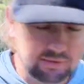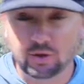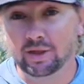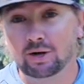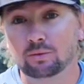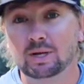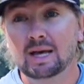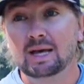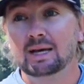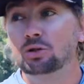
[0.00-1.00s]
Throw that on
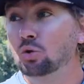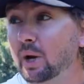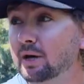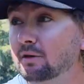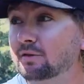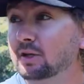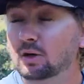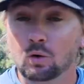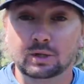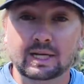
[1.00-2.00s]
12
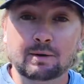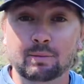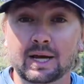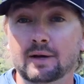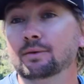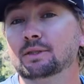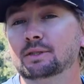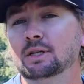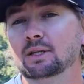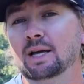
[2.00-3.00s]
or 10 pound
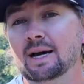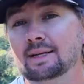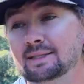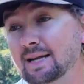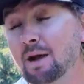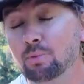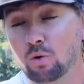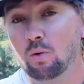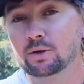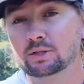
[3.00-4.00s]
sunline sniper
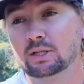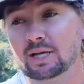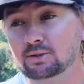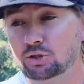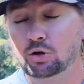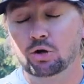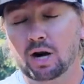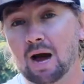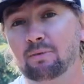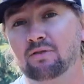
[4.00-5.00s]
or sunline
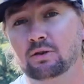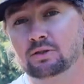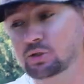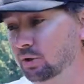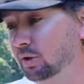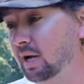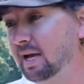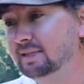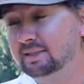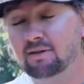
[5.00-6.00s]
shooter. I prefer the shooter.
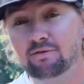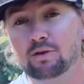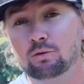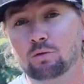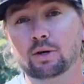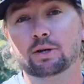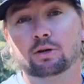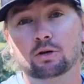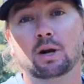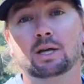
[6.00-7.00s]

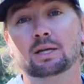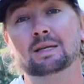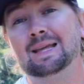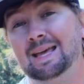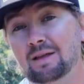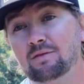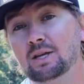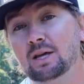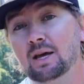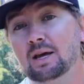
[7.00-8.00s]
7'1" cranking
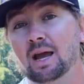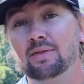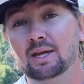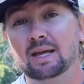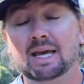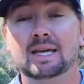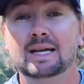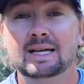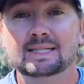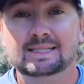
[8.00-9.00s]
envy, and then a
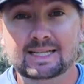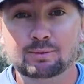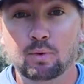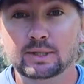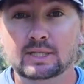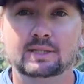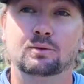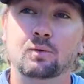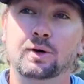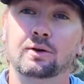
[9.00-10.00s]

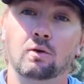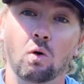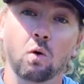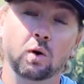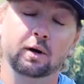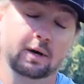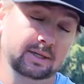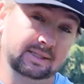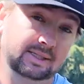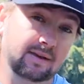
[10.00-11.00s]
6.6:1 or
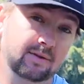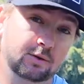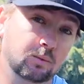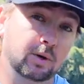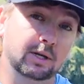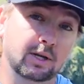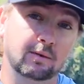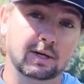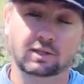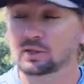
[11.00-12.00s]
7:1 gear
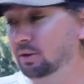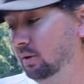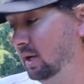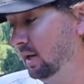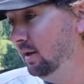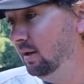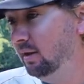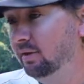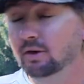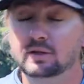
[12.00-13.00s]
ratio,
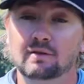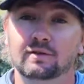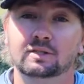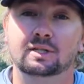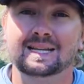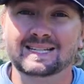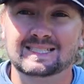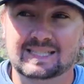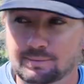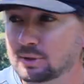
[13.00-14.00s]
13 fishing
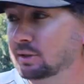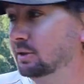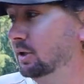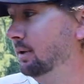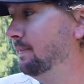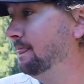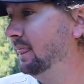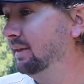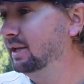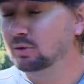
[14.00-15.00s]
inception. So
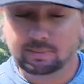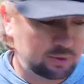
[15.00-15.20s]
that's why I'll